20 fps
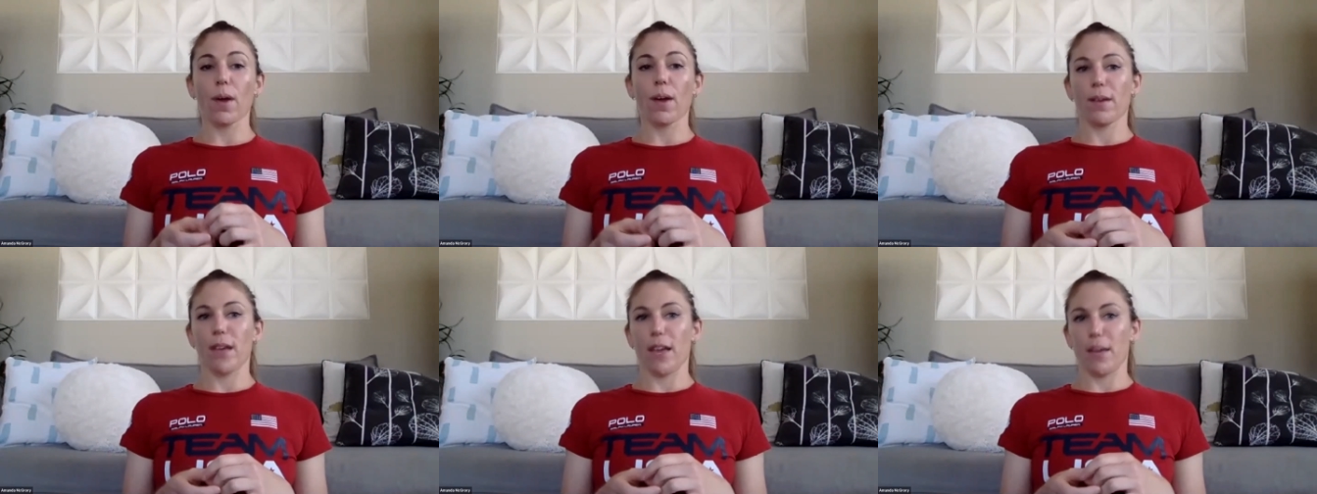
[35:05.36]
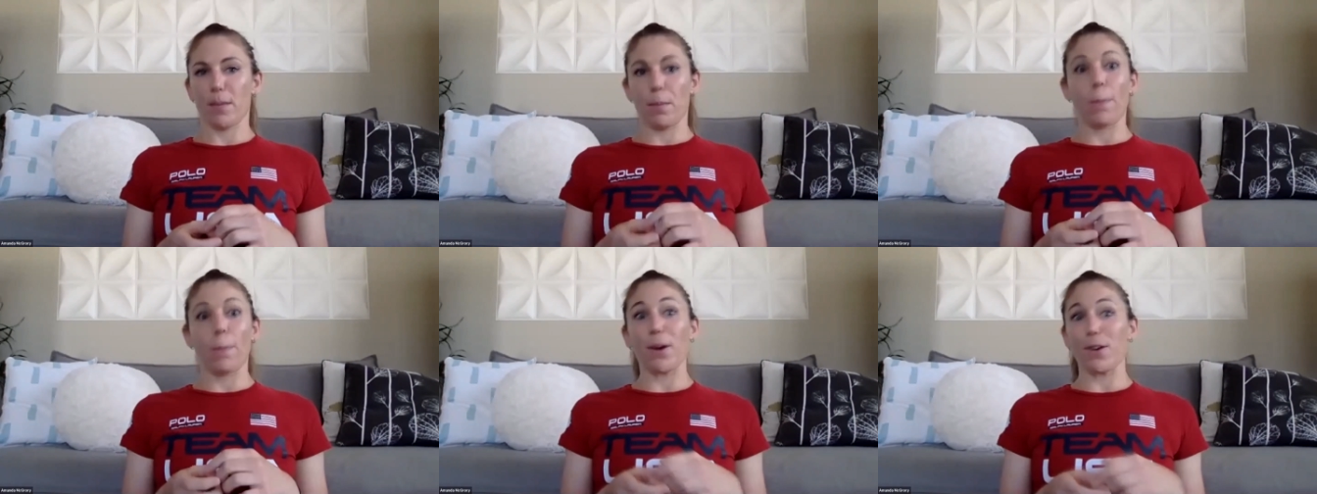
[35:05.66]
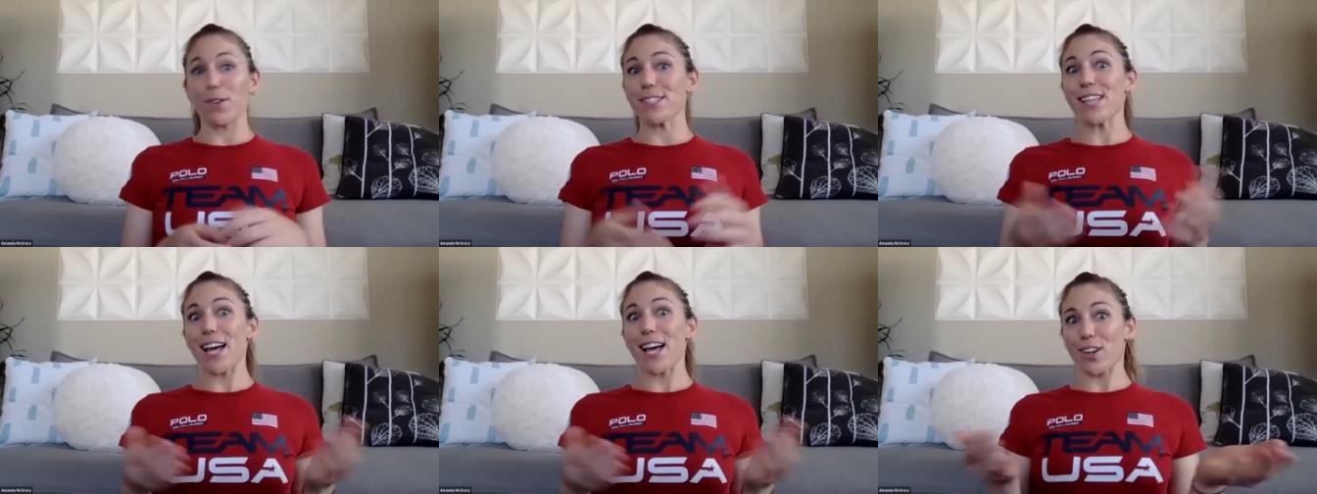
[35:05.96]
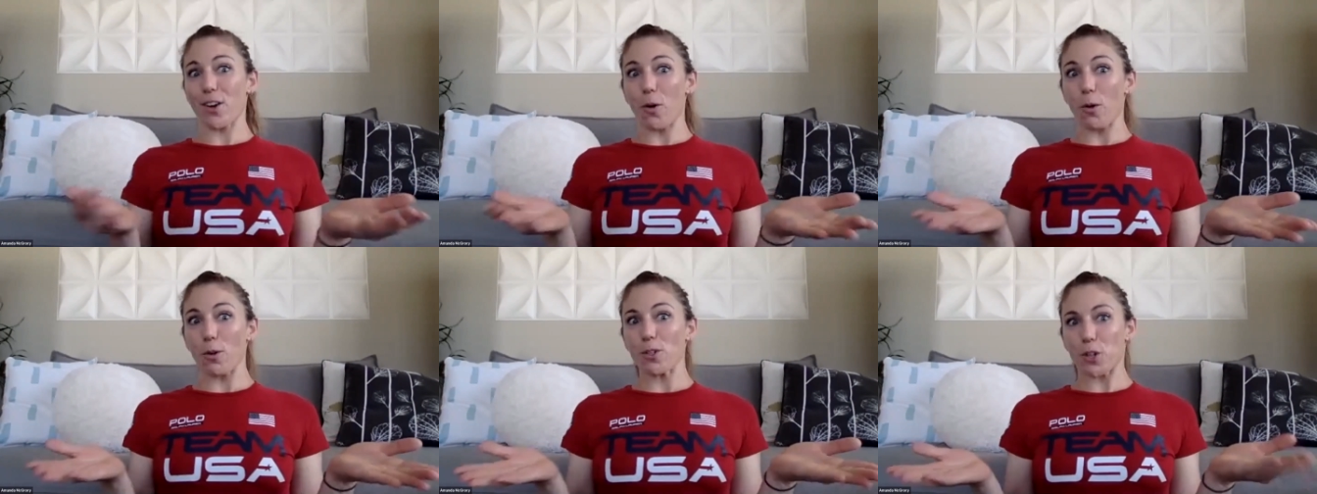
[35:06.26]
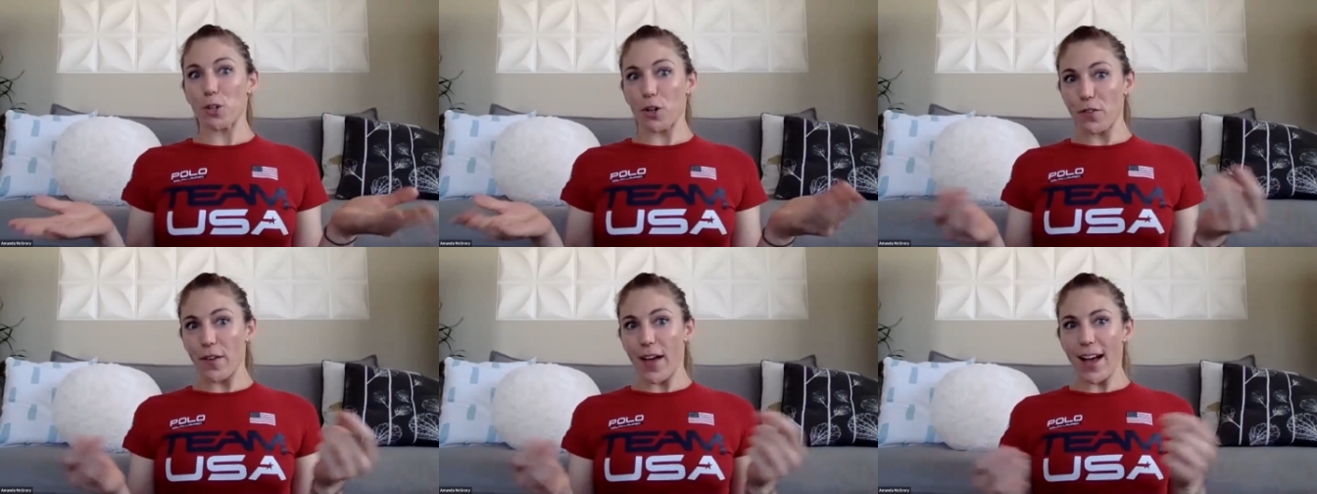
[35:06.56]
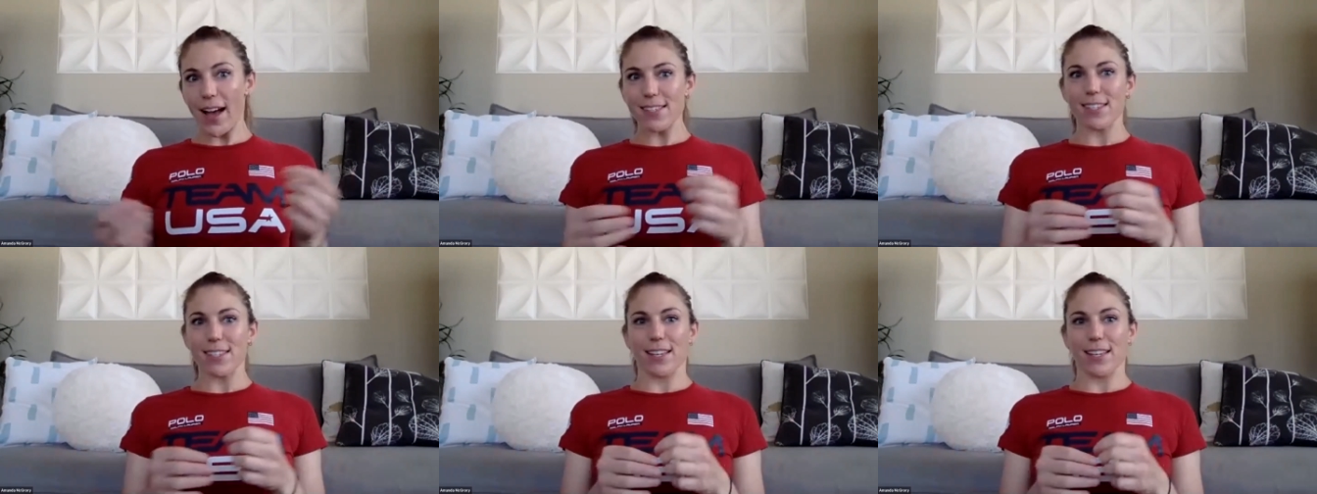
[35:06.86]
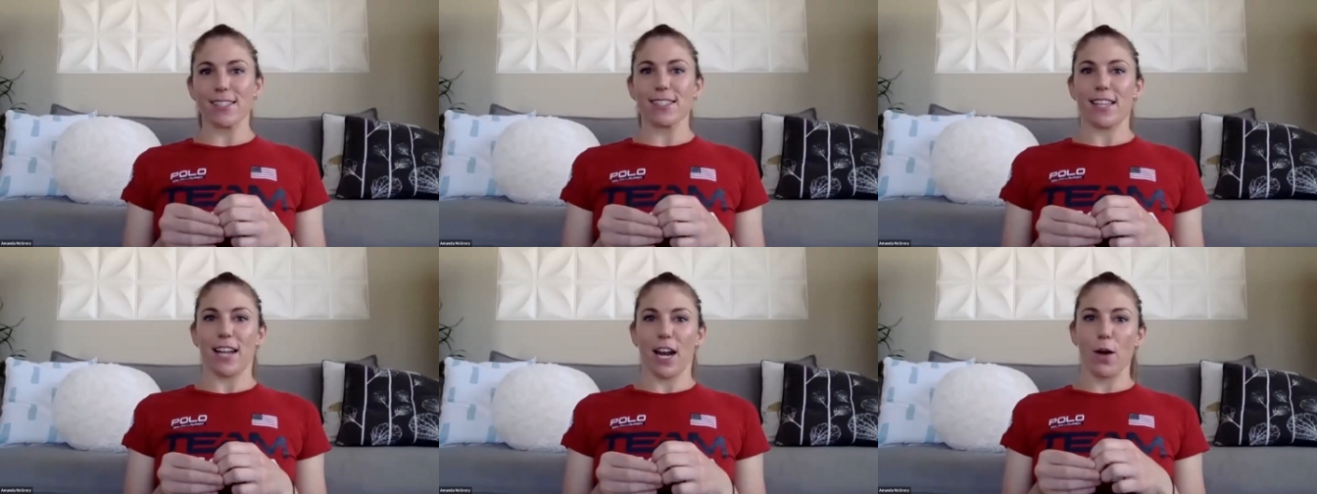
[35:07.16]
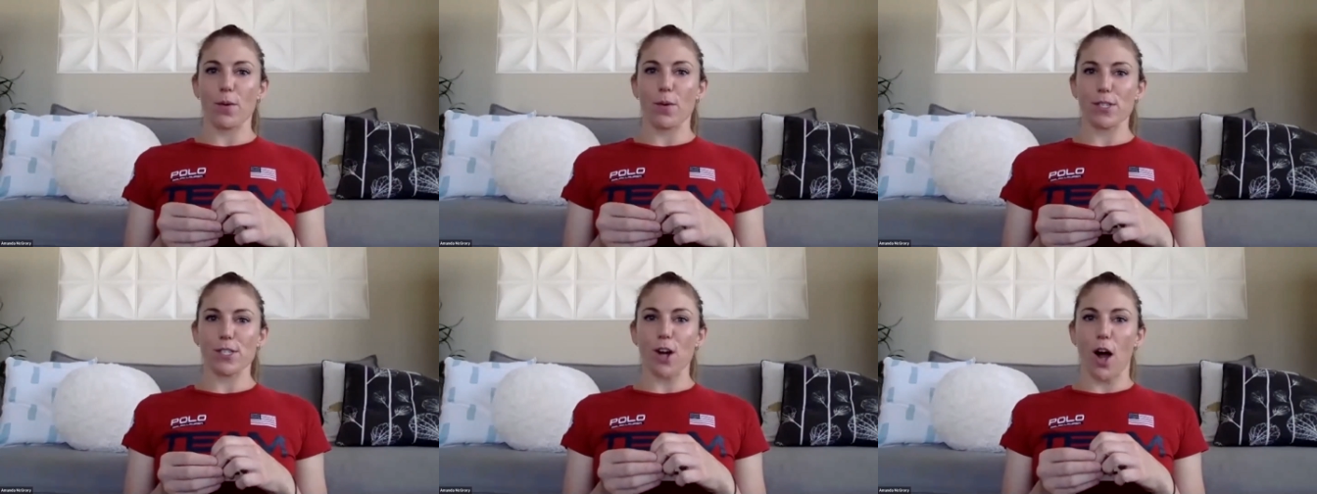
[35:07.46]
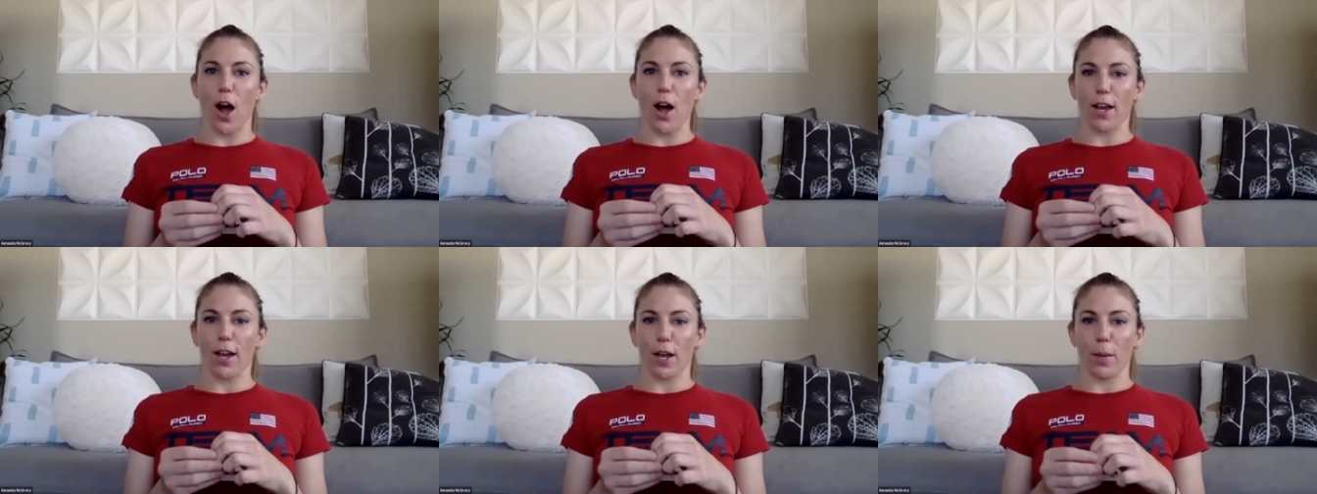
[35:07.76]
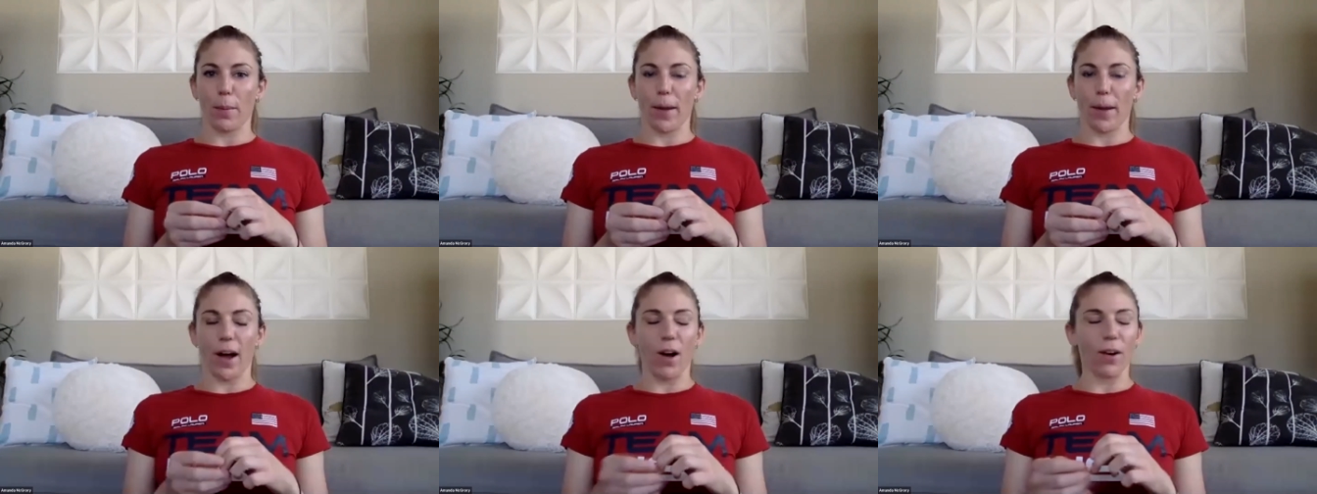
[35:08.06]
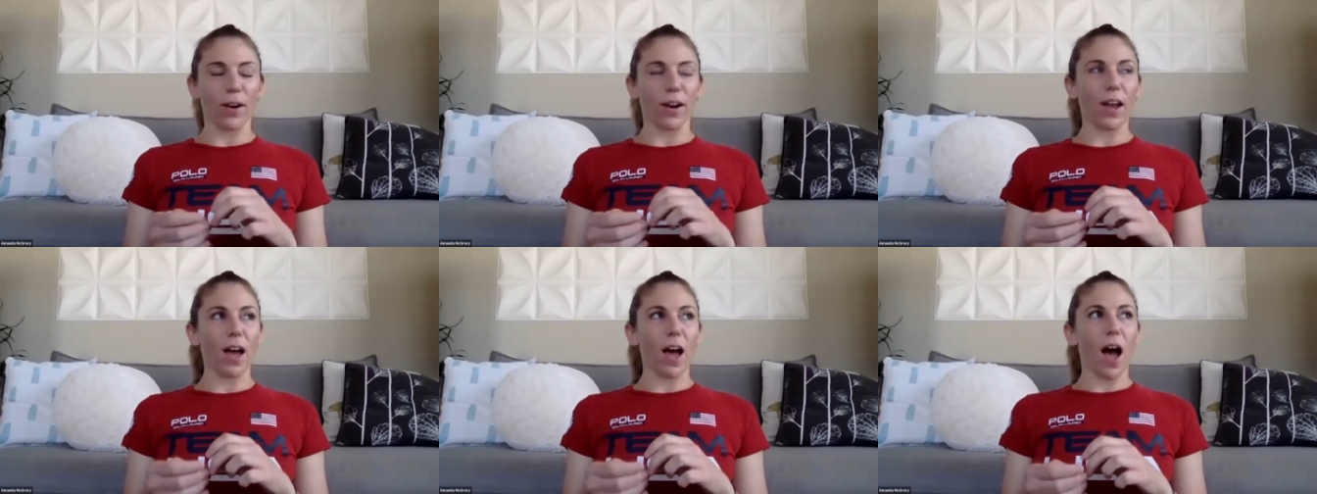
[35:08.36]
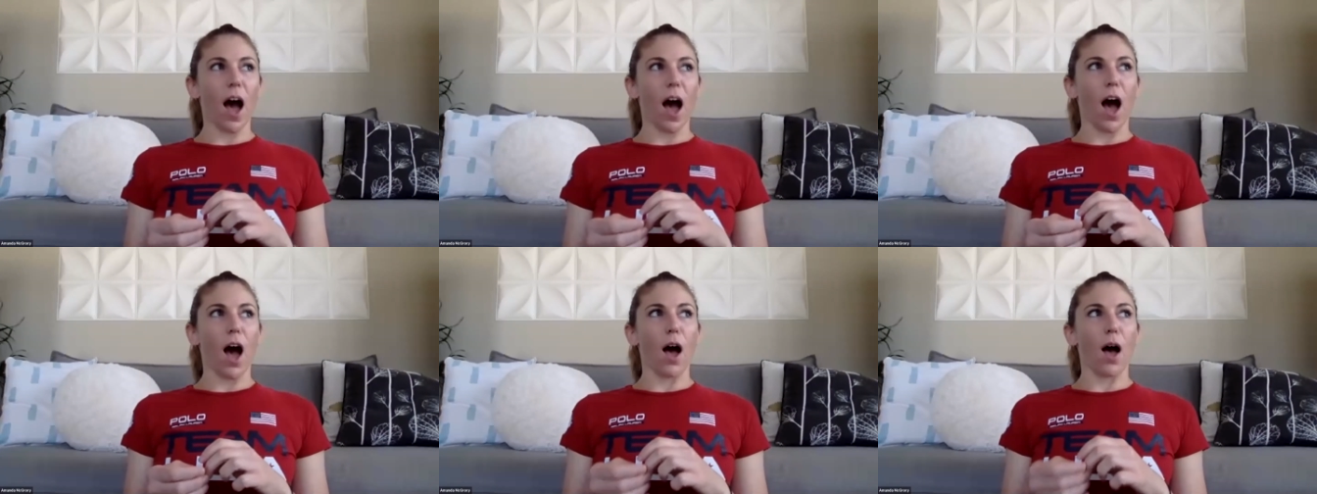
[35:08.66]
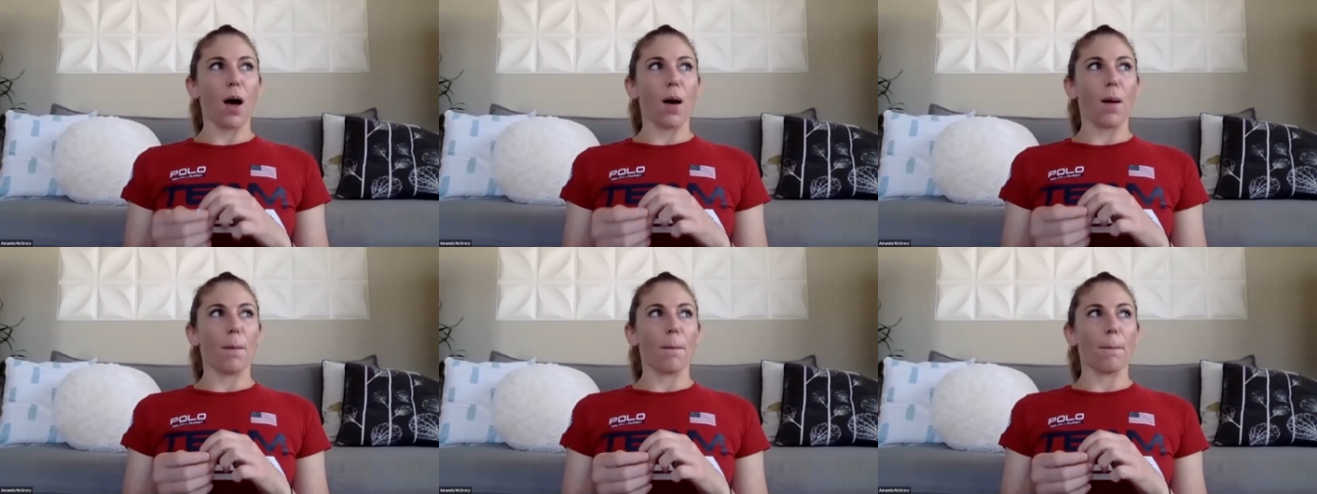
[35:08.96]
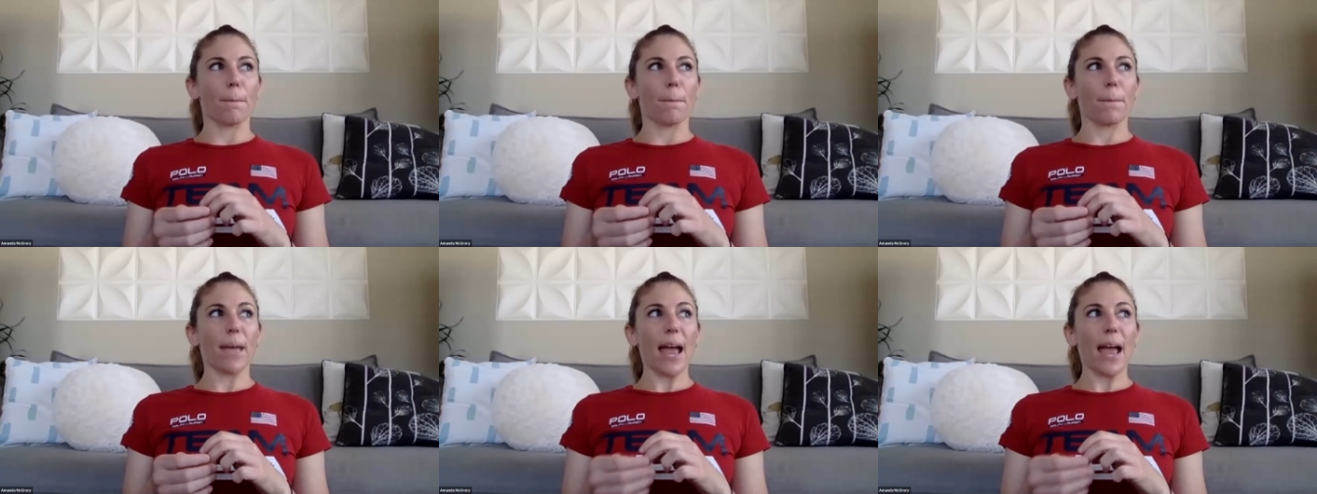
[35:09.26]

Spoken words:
It builds that culture of excellence that I was talking about.